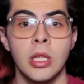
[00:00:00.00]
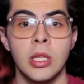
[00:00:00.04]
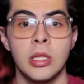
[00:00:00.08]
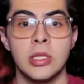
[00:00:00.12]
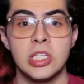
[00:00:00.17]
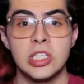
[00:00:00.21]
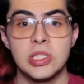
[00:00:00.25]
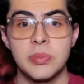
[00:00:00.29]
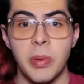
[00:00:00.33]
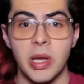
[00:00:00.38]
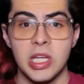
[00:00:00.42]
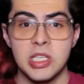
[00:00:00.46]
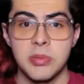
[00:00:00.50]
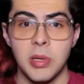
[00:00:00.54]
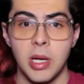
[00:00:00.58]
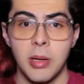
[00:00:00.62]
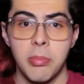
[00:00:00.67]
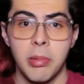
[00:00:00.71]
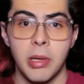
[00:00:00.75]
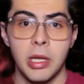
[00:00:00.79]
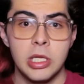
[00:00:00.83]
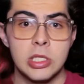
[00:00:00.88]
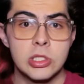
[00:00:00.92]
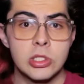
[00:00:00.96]
this batch
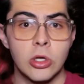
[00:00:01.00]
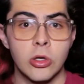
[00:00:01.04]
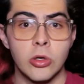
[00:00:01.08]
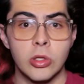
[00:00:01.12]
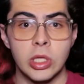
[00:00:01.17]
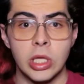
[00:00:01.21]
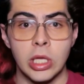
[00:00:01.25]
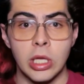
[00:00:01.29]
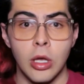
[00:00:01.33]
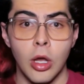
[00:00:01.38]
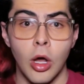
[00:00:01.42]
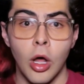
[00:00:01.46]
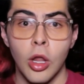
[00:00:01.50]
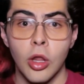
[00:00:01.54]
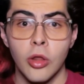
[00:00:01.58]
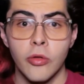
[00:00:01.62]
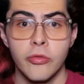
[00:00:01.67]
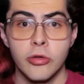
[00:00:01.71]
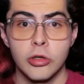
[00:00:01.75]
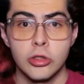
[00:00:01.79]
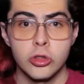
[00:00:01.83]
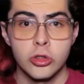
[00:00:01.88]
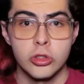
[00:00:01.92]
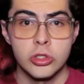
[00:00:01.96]
pipeline is going to take all of
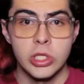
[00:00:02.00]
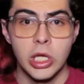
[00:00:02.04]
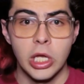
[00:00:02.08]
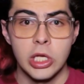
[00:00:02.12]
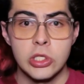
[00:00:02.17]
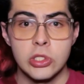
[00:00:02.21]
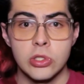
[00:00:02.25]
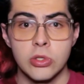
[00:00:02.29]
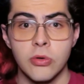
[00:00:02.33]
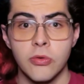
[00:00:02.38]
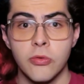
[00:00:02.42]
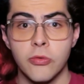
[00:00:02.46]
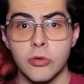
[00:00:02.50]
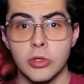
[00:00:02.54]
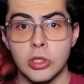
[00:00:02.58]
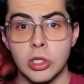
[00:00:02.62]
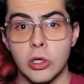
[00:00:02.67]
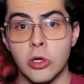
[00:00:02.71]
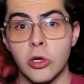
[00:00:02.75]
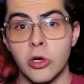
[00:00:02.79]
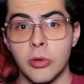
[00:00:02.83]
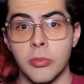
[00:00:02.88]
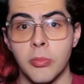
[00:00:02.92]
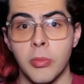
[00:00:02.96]
your transaction for the
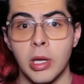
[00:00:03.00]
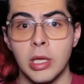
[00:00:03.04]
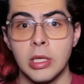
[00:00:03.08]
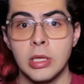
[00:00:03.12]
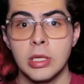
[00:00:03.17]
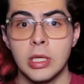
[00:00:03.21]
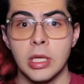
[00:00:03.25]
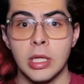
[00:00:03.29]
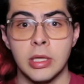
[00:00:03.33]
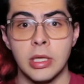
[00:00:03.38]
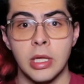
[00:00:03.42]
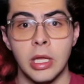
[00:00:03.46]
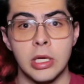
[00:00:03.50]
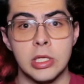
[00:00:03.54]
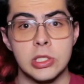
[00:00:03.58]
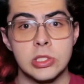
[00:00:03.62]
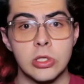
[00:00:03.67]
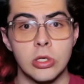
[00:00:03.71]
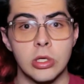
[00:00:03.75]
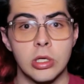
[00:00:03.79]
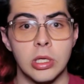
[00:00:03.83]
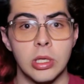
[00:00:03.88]
current month and then it's going